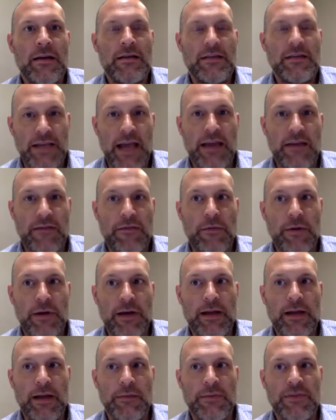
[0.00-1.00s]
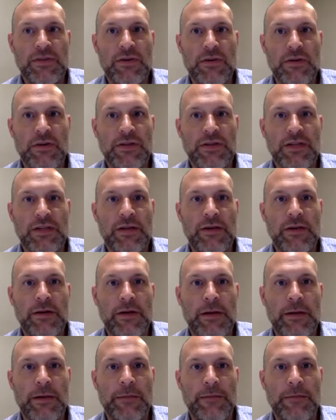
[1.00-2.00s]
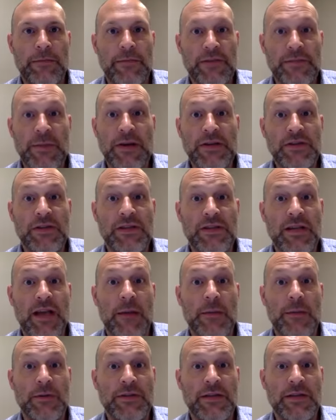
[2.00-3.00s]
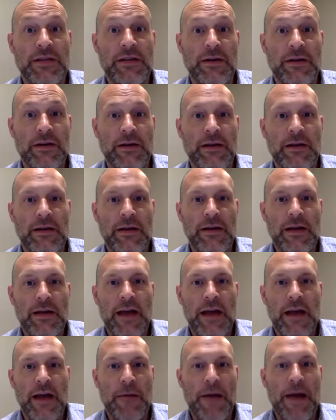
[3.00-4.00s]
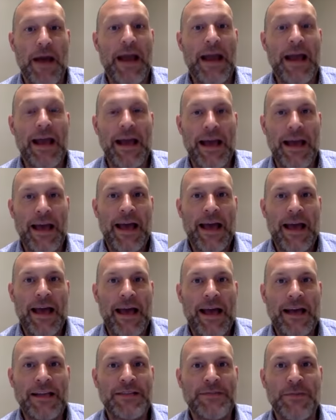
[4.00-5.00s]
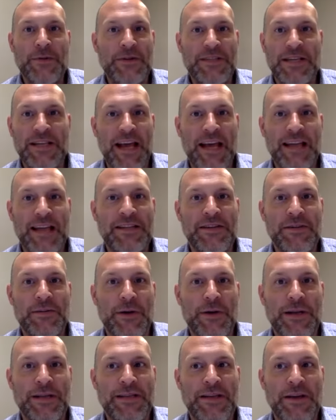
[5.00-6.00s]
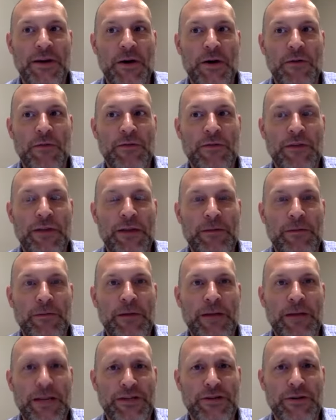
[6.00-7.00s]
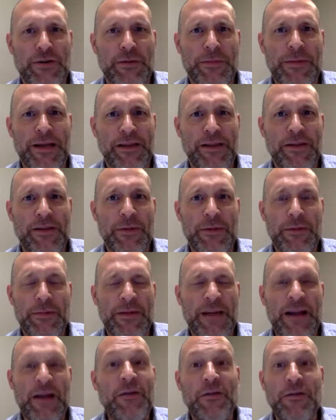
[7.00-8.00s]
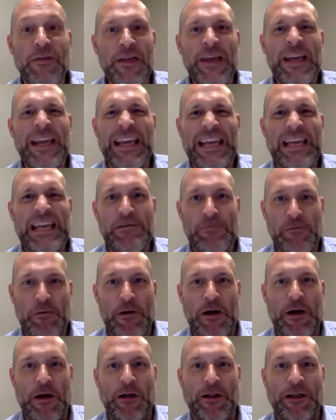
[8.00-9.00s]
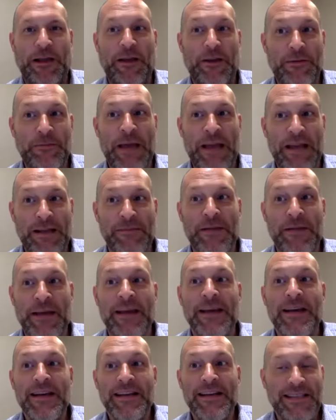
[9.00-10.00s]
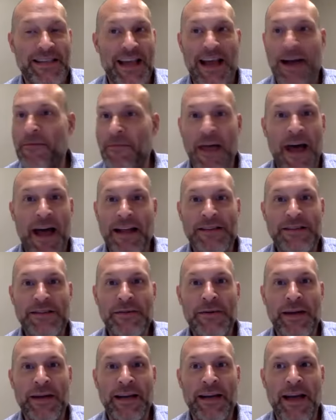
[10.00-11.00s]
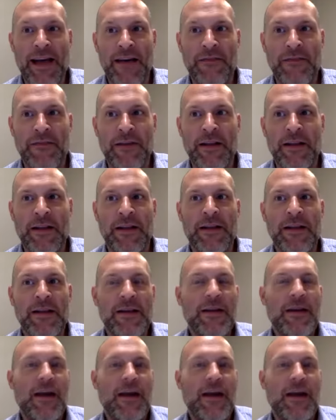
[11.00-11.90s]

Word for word: safe when it comes to our security, especially cybersecurity. And my expert today is going to hopefully reassure me a little bit, but I don't think he will. He'll make me say I'm not doing enough. And